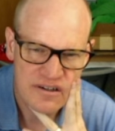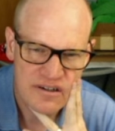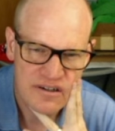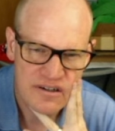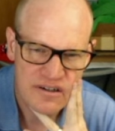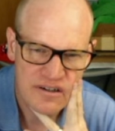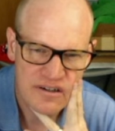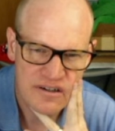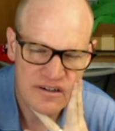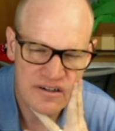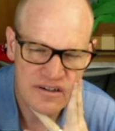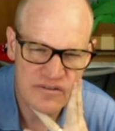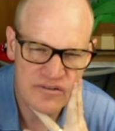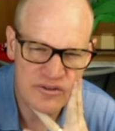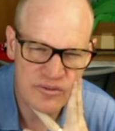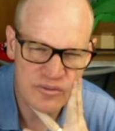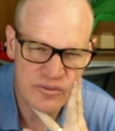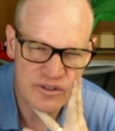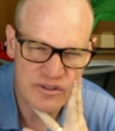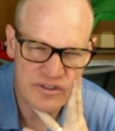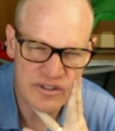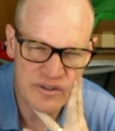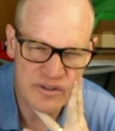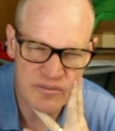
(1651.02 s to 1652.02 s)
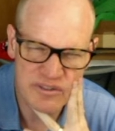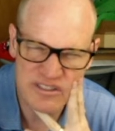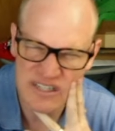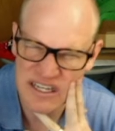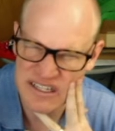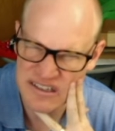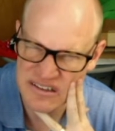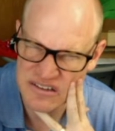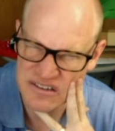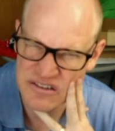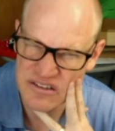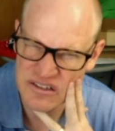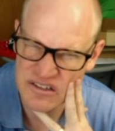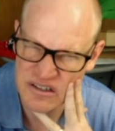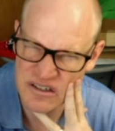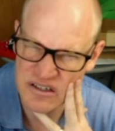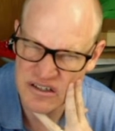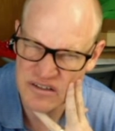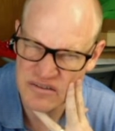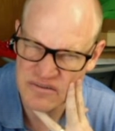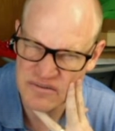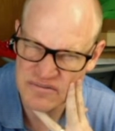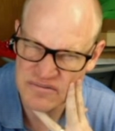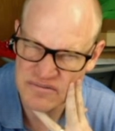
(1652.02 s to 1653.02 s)
of the real numbers. I
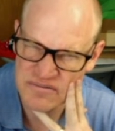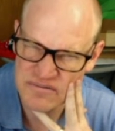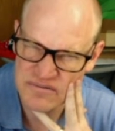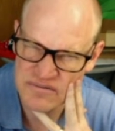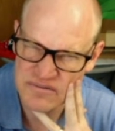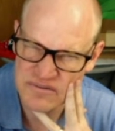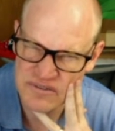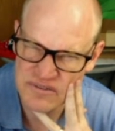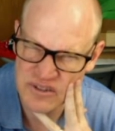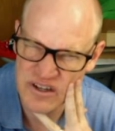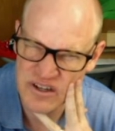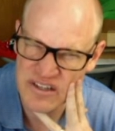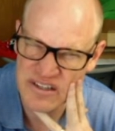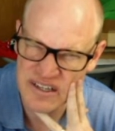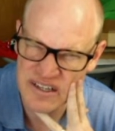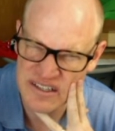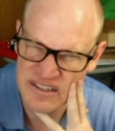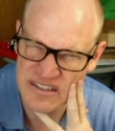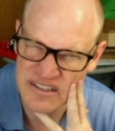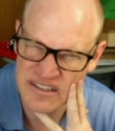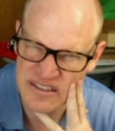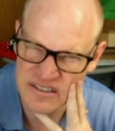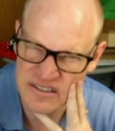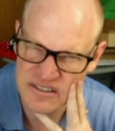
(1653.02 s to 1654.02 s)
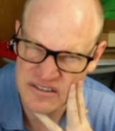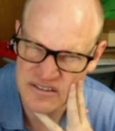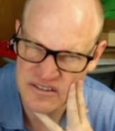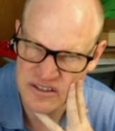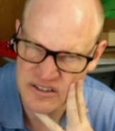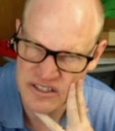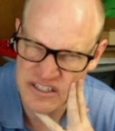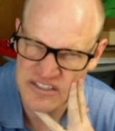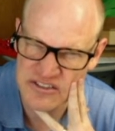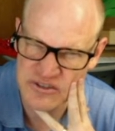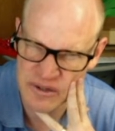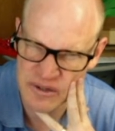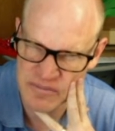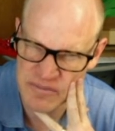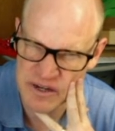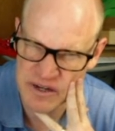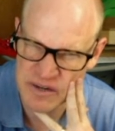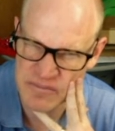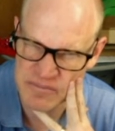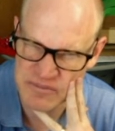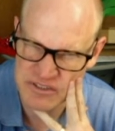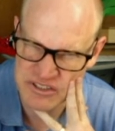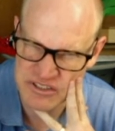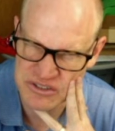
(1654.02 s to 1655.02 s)
think, okay, so
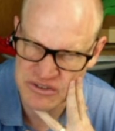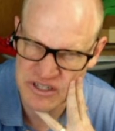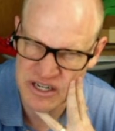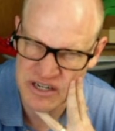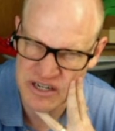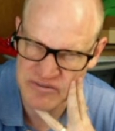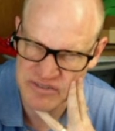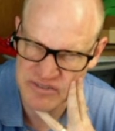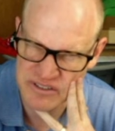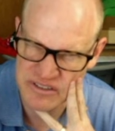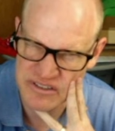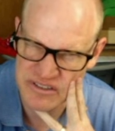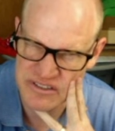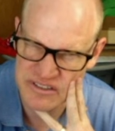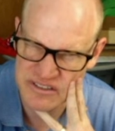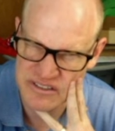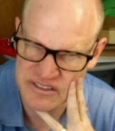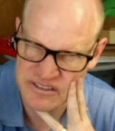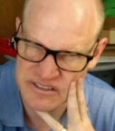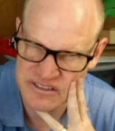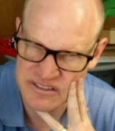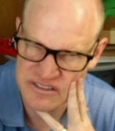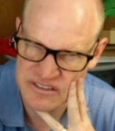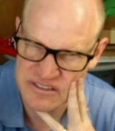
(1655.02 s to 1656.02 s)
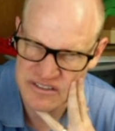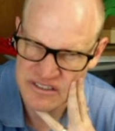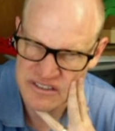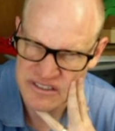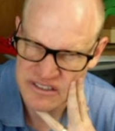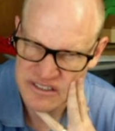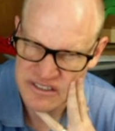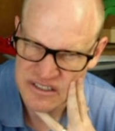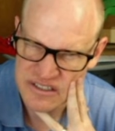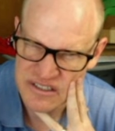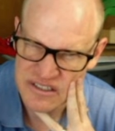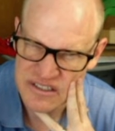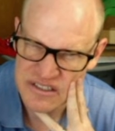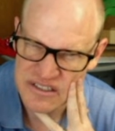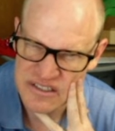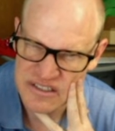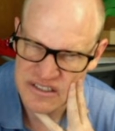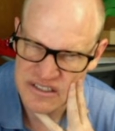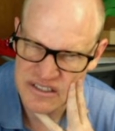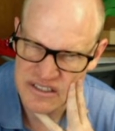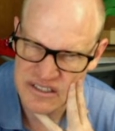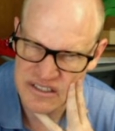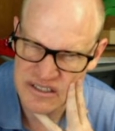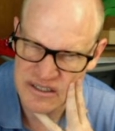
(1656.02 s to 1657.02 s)
I'm still confident that this
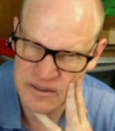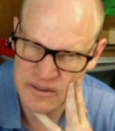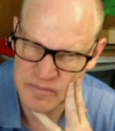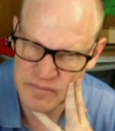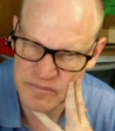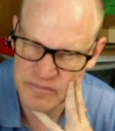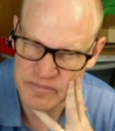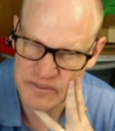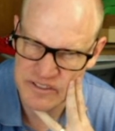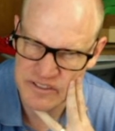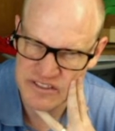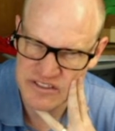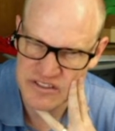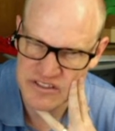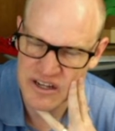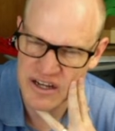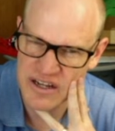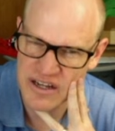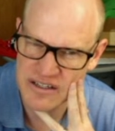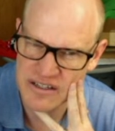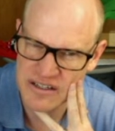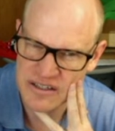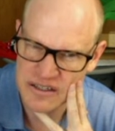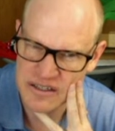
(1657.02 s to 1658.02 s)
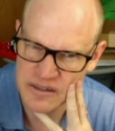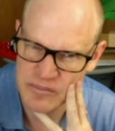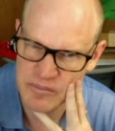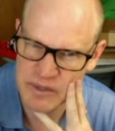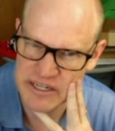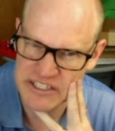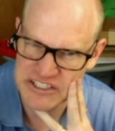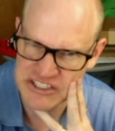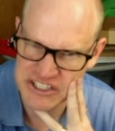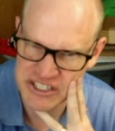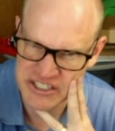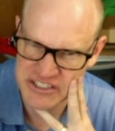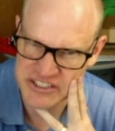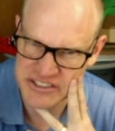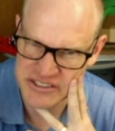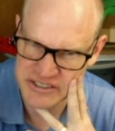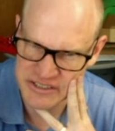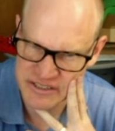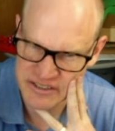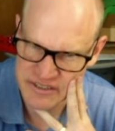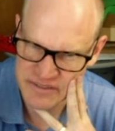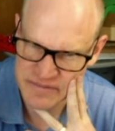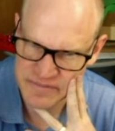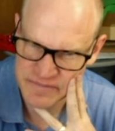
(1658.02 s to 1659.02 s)
is not a
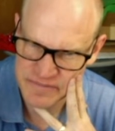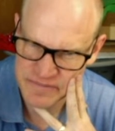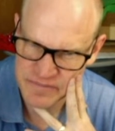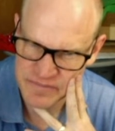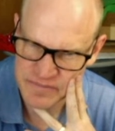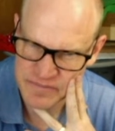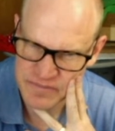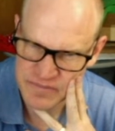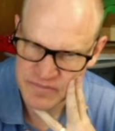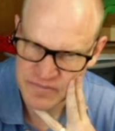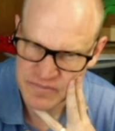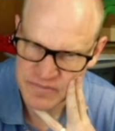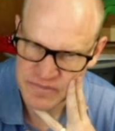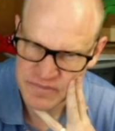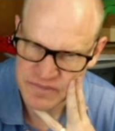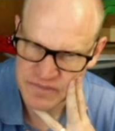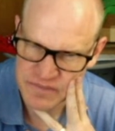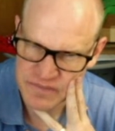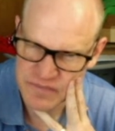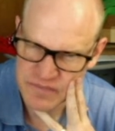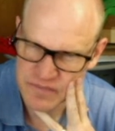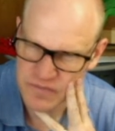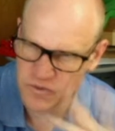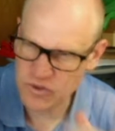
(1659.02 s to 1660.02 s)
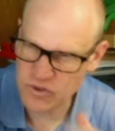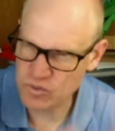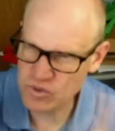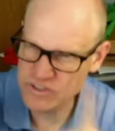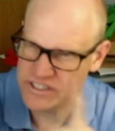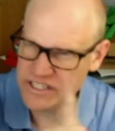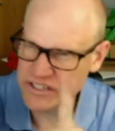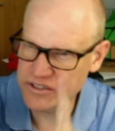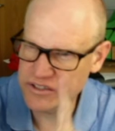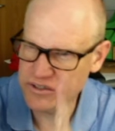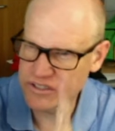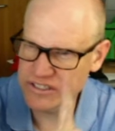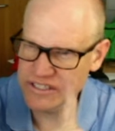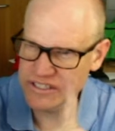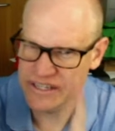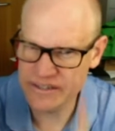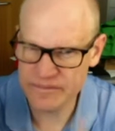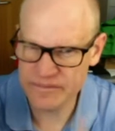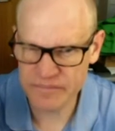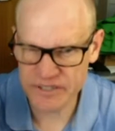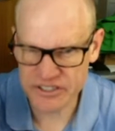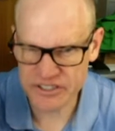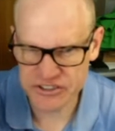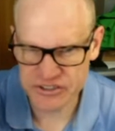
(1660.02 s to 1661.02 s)
bijection. We'll take a look at that
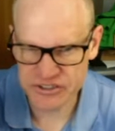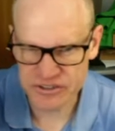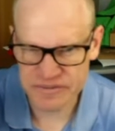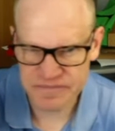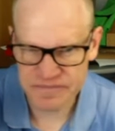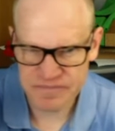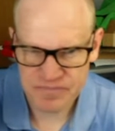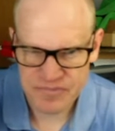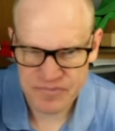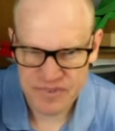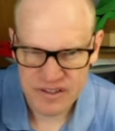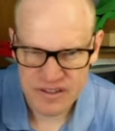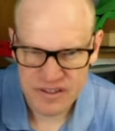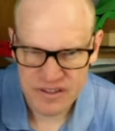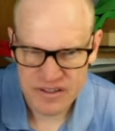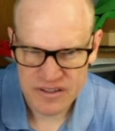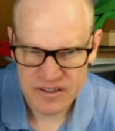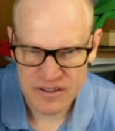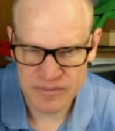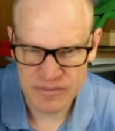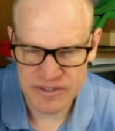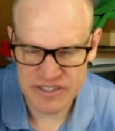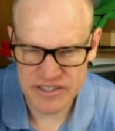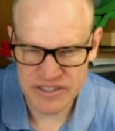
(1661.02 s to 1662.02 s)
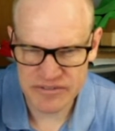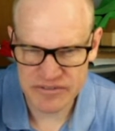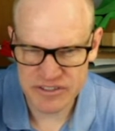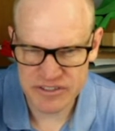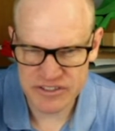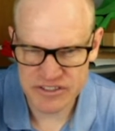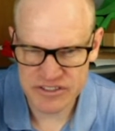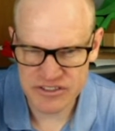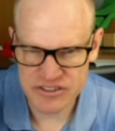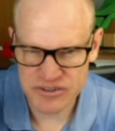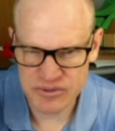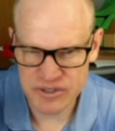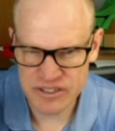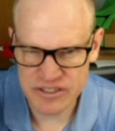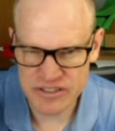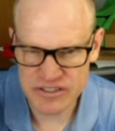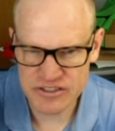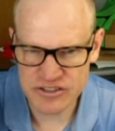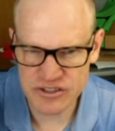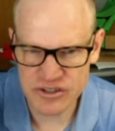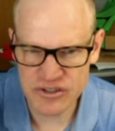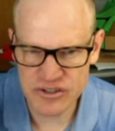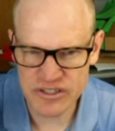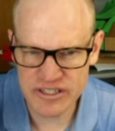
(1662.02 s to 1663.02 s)
and make sure that my definitions are right.
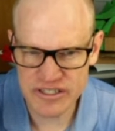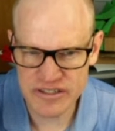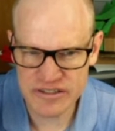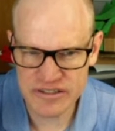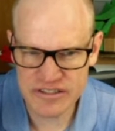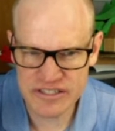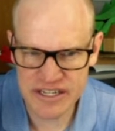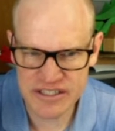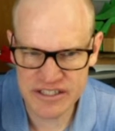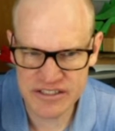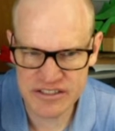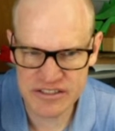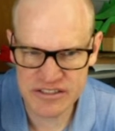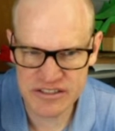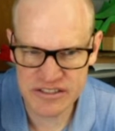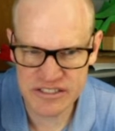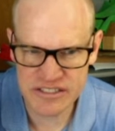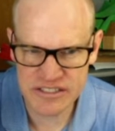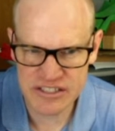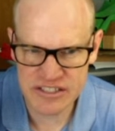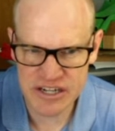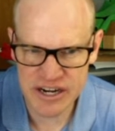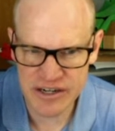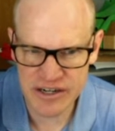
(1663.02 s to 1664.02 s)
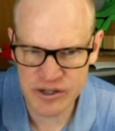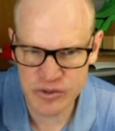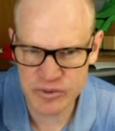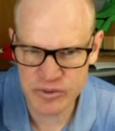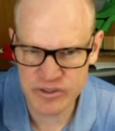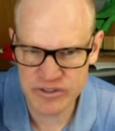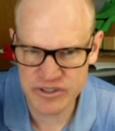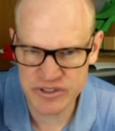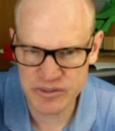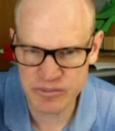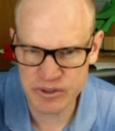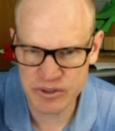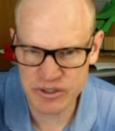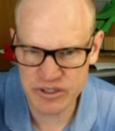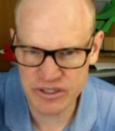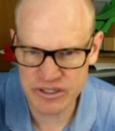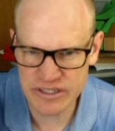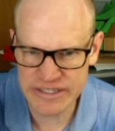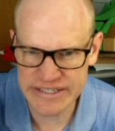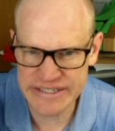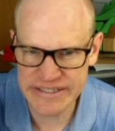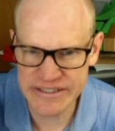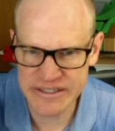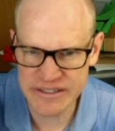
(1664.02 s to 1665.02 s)
So it takes the entire real number
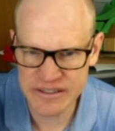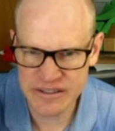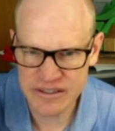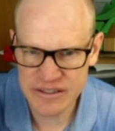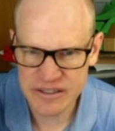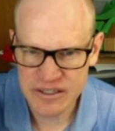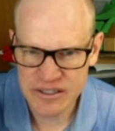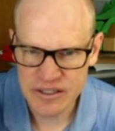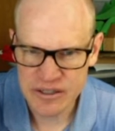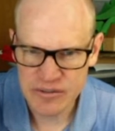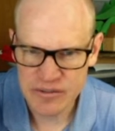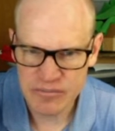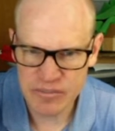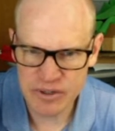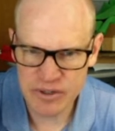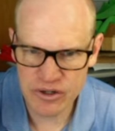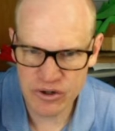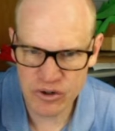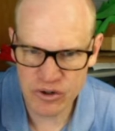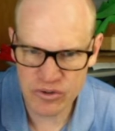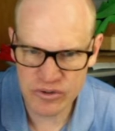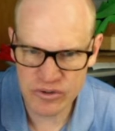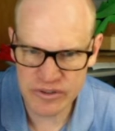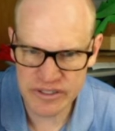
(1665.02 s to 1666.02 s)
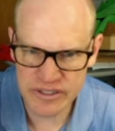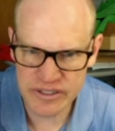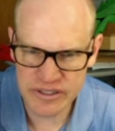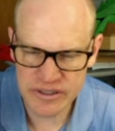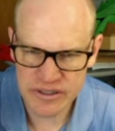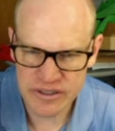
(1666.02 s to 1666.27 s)
in, but only